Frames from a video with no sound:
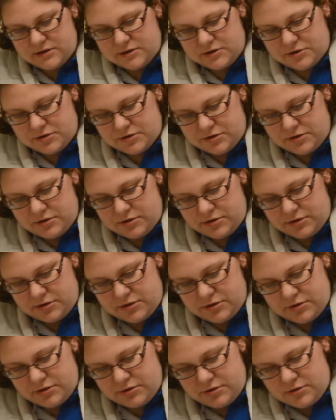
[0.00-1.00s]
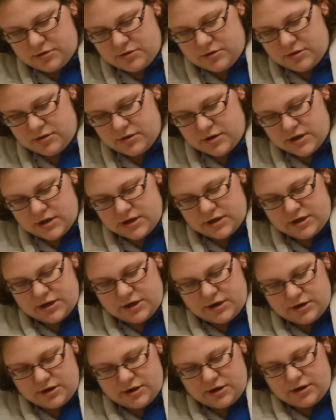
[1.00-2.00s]
Do do do do
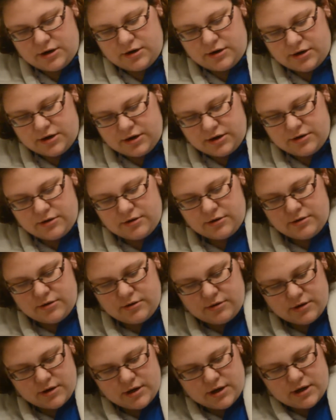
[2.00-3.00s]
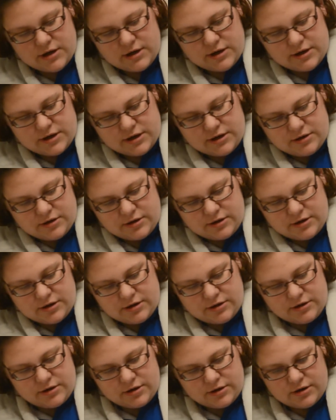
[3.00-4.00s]
do do do do do
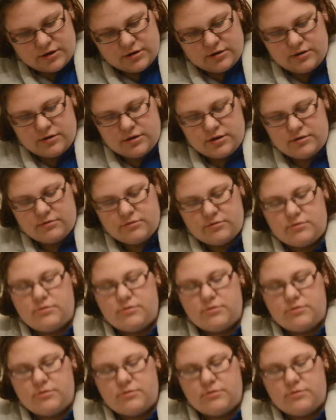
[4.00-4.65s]
do.